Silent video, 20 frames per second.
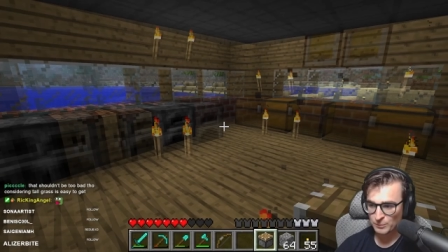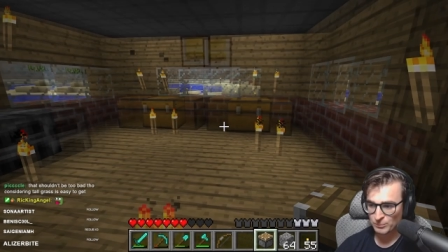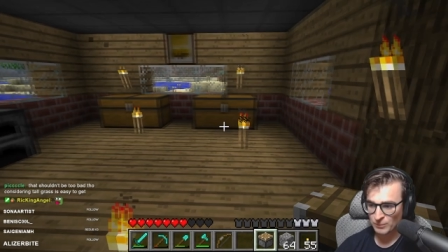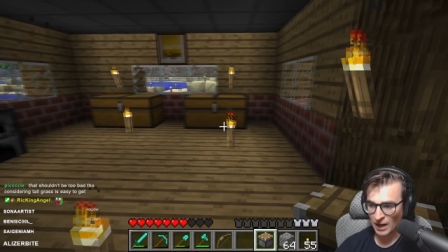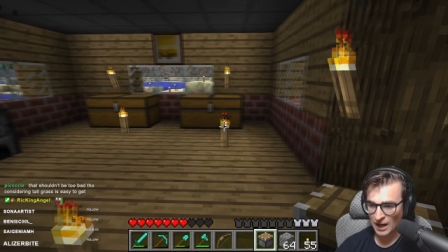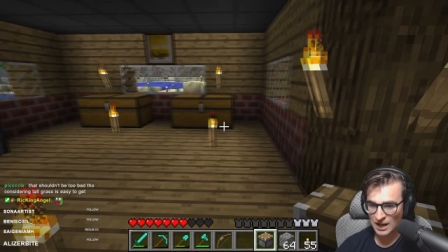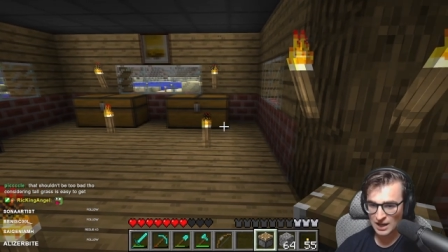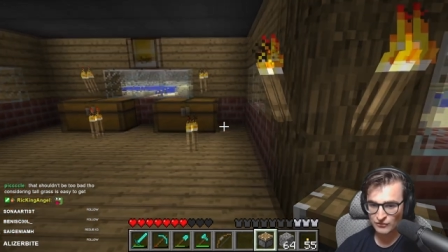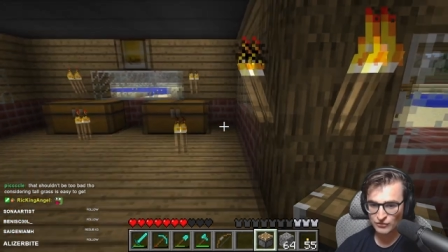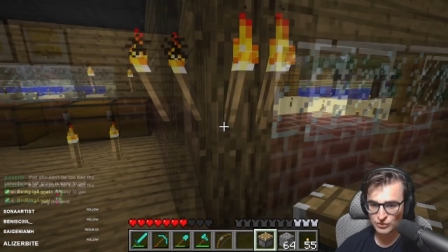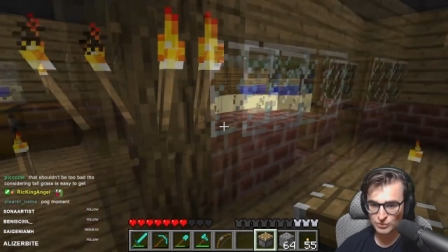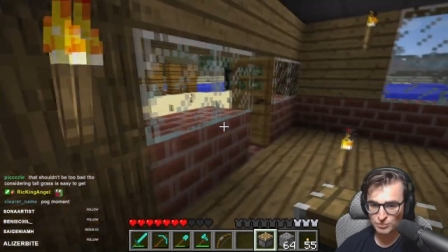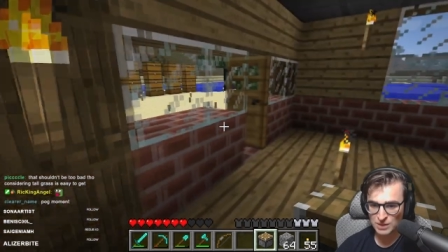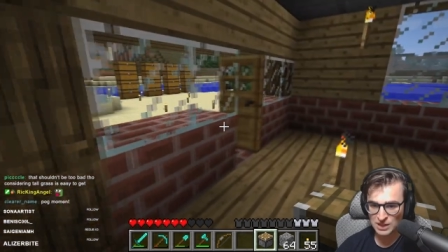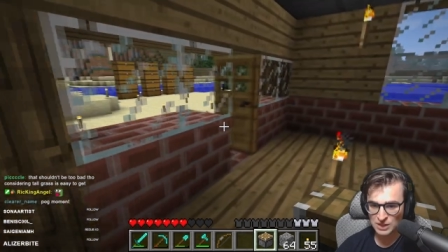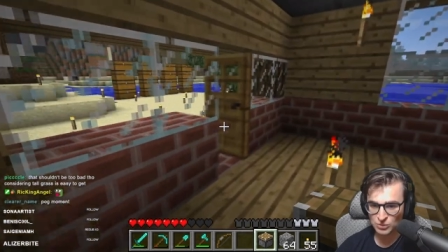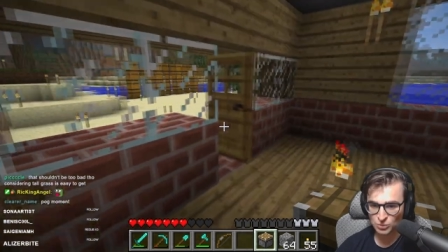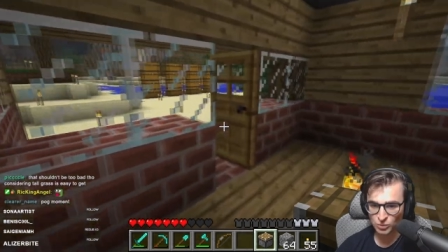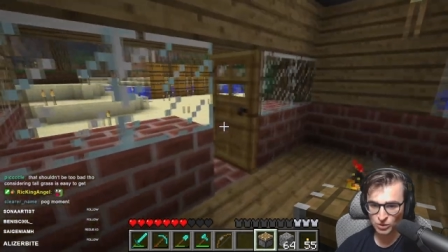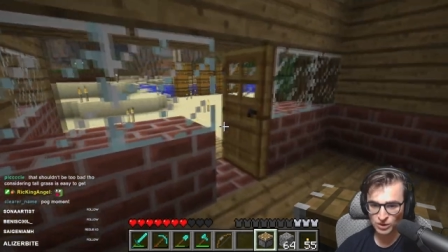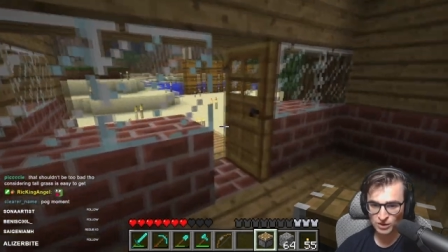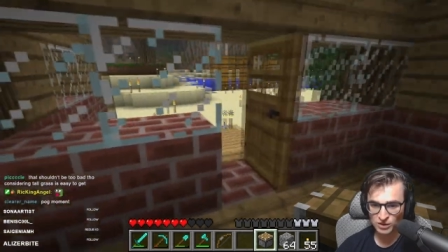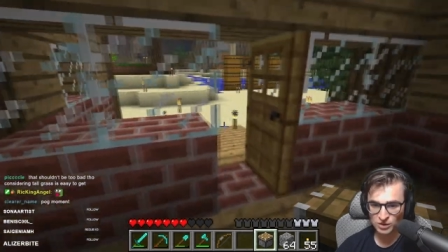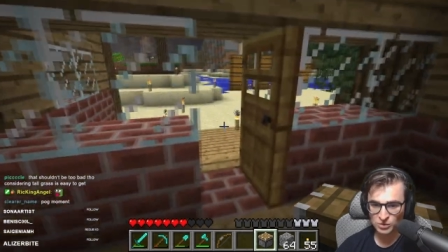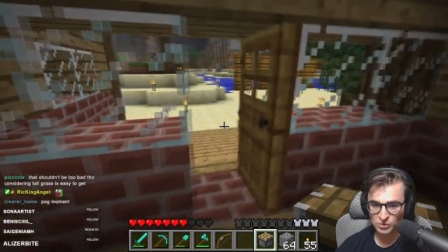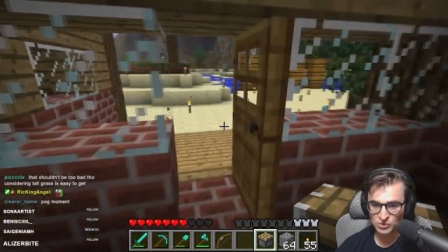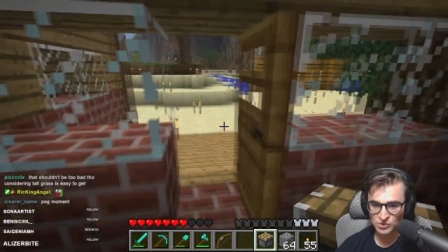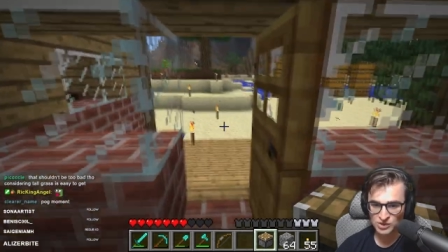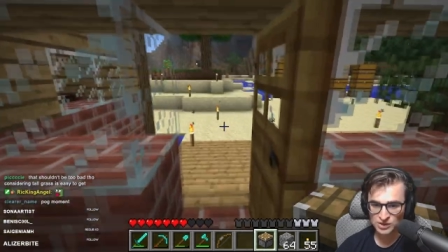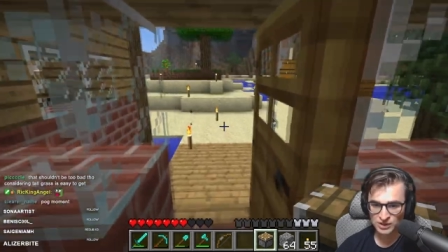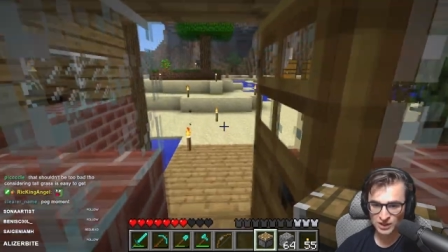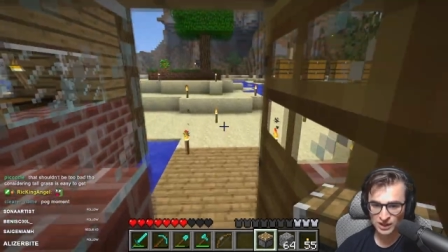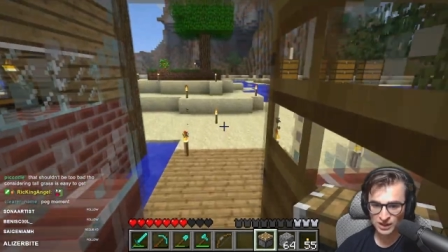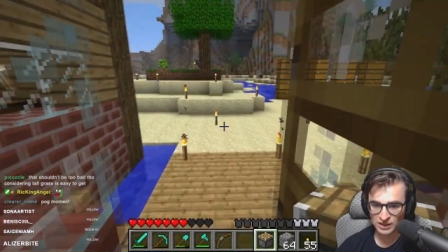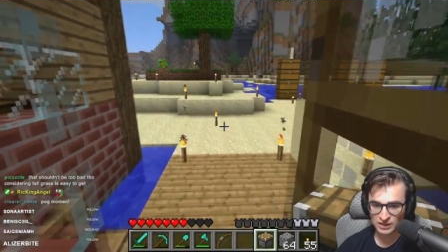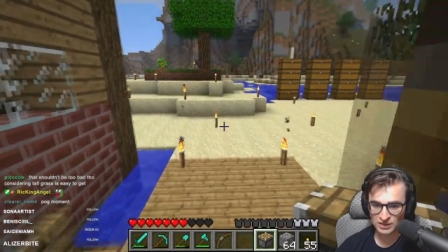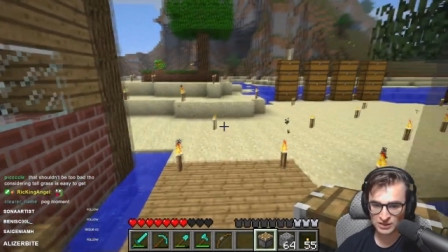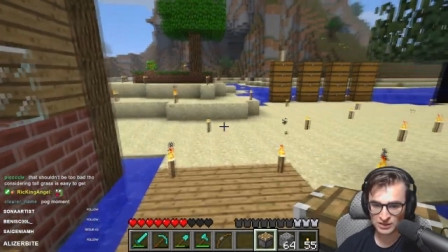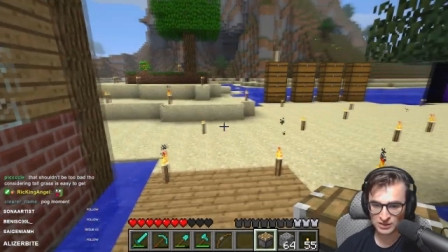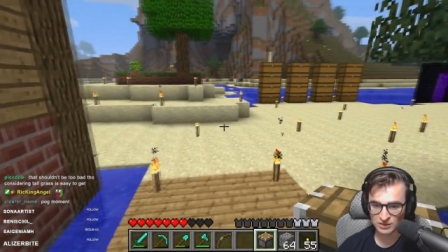I haven't made one of those in
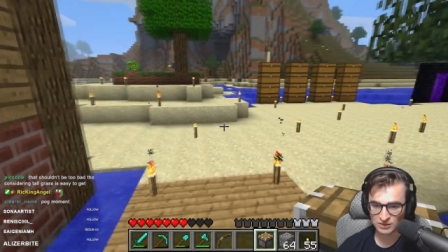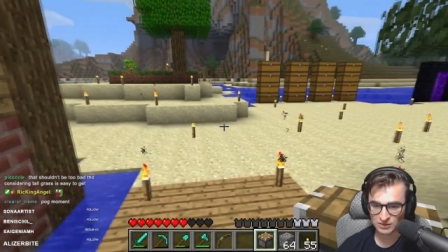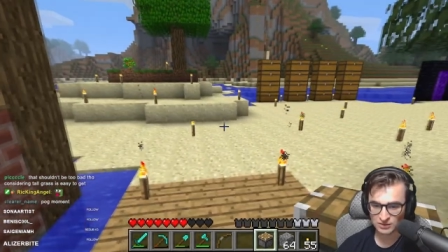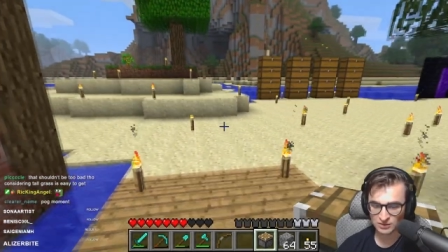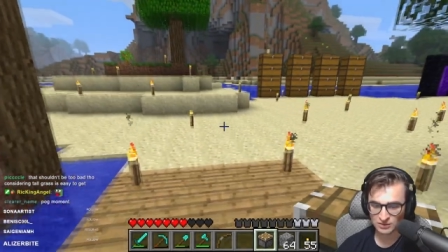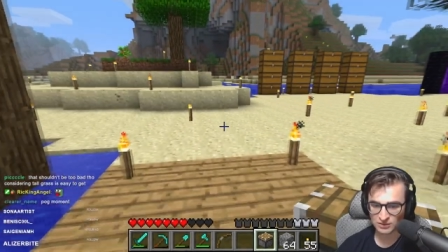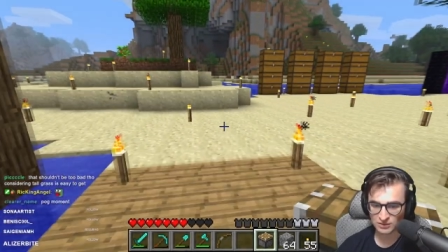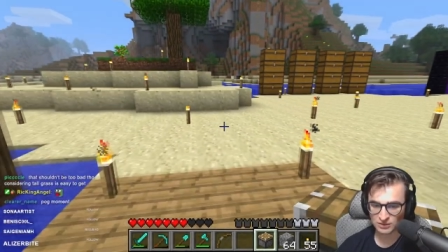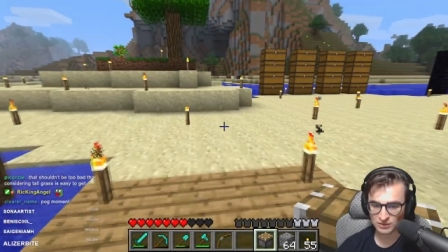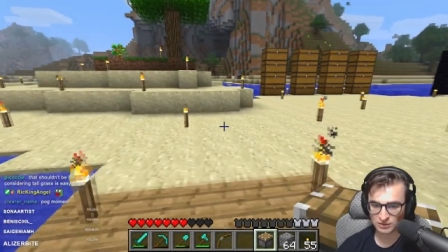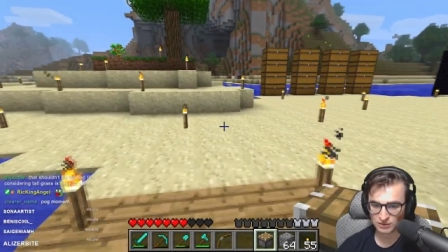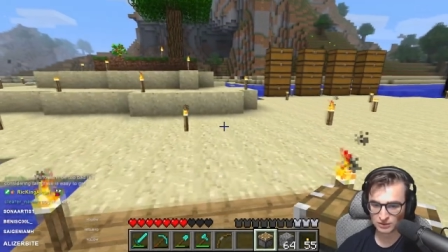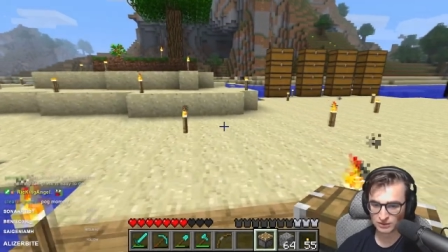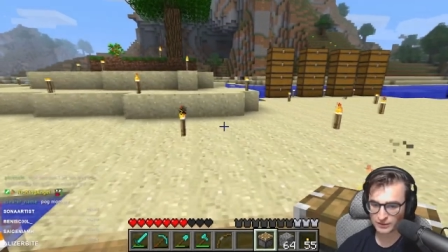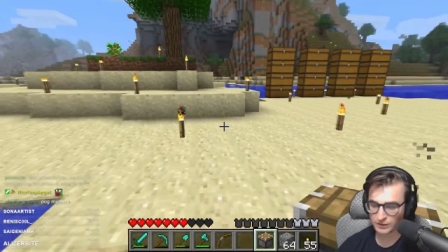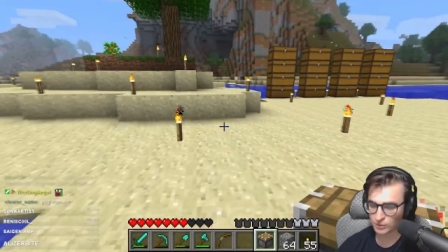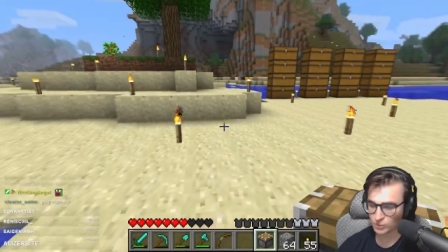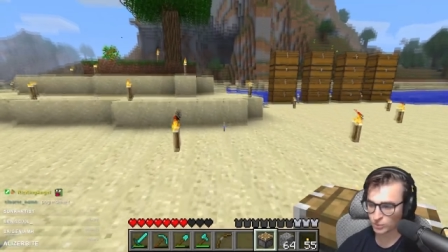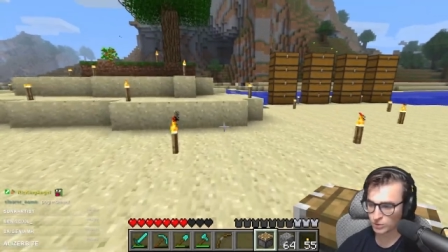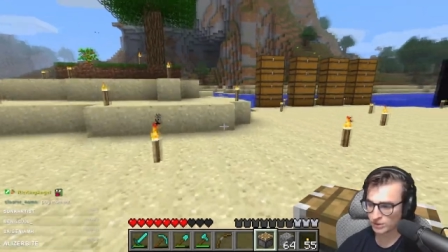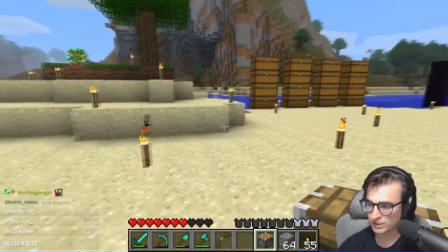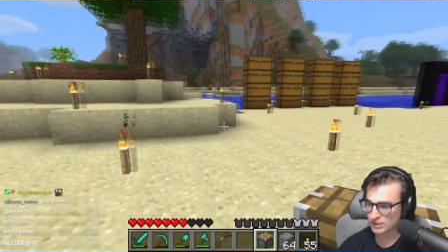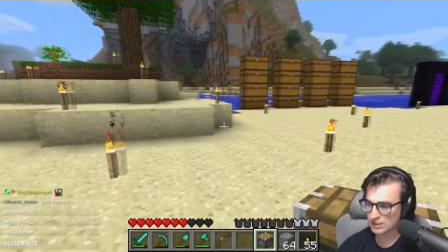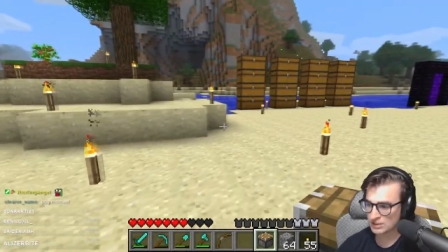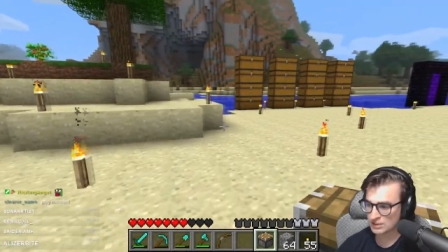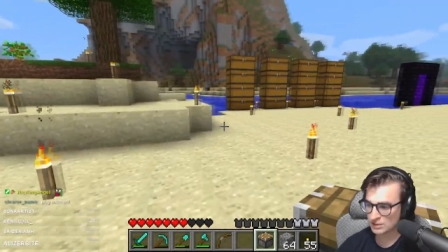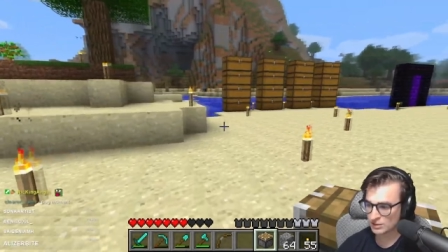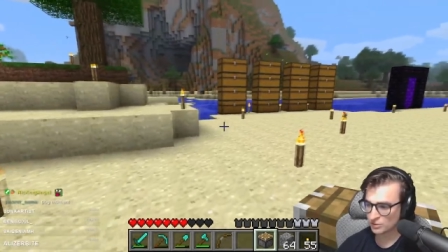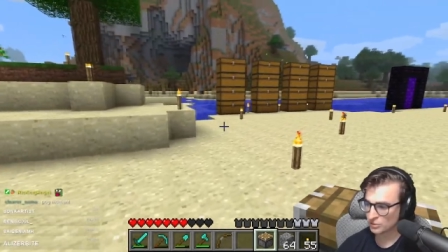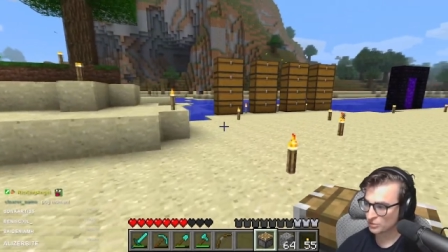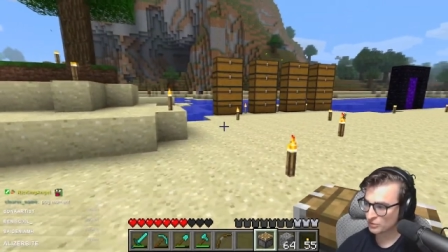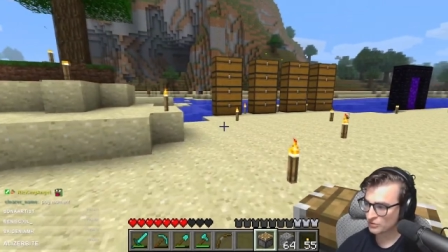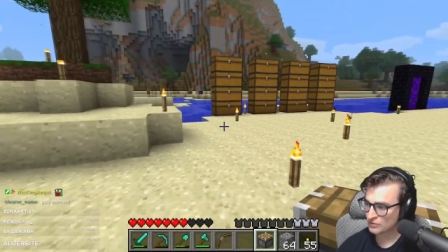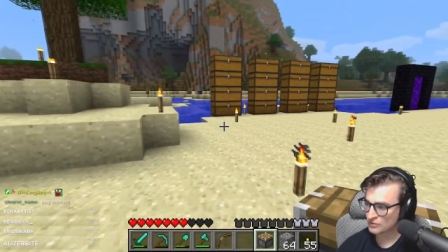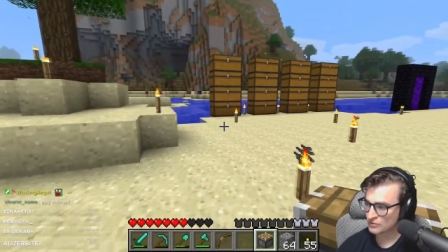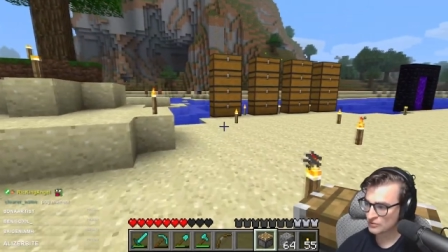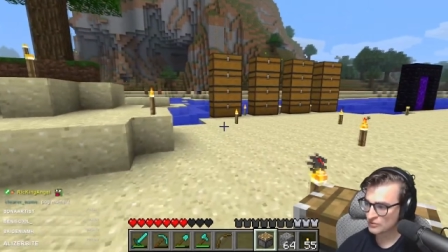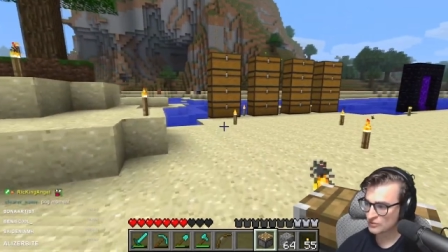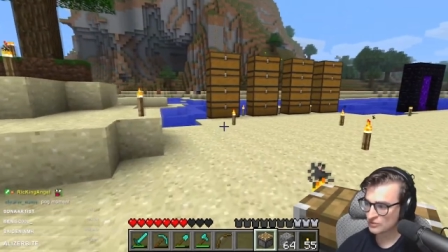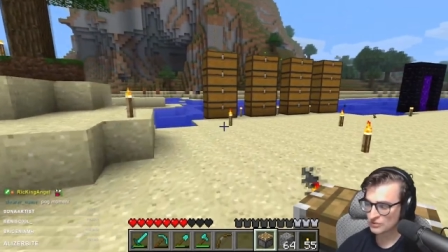like literally
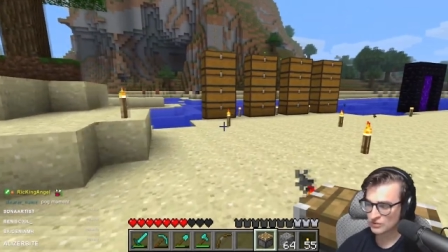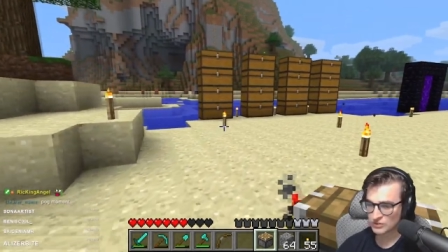years.